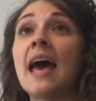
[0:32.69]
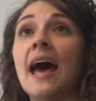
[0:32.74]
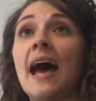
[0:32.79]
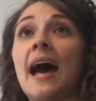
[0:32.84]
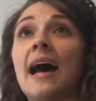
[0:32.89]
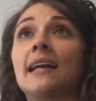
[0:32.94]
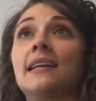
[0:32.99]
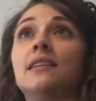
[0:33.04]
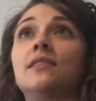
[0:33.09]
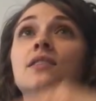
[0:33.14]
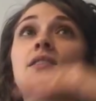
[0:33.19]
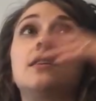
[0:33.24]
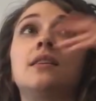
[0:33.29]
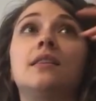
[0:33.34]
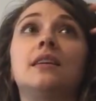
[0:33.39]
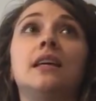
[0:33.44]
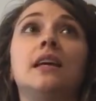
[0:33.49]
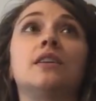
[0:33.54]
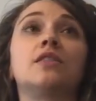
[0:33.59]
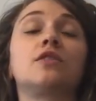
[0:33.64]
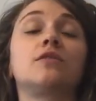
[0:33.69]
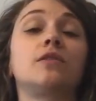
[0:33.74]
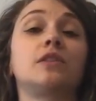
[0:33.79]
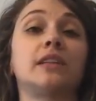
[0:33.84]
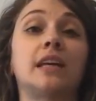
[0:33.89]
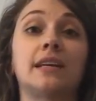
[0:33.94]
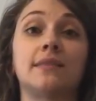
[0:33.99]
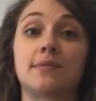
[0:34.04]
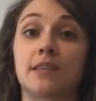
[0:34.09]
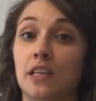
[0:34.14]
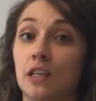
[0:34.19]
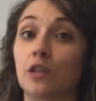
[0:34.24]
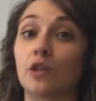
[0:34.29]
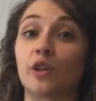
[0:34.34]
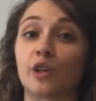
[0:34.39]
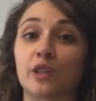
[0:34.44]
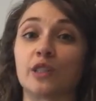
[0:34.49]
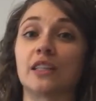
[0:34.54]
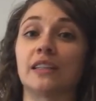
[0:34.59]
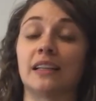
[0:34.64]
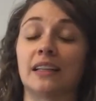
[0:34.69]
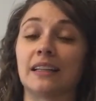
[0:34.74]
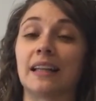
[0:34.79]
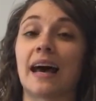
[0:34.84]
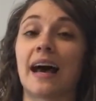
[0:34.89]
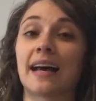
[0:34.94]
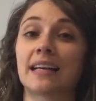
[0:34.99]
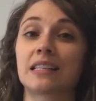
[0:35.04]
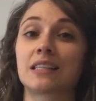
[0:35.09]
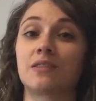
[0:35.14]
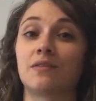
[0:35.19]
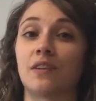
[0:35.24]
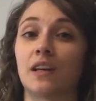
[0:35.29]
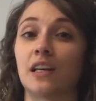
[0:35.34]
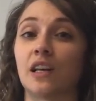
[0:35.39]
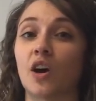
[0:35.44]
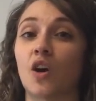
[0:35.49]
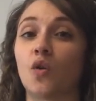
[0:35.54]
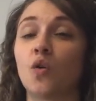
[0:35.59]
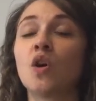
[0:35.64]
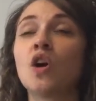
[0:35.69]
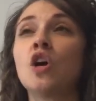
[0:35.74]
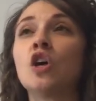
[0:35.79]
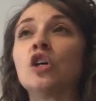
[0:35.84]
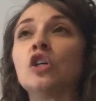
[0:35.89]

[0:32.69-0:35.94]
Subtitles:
added to the interval names that you learned in the last video,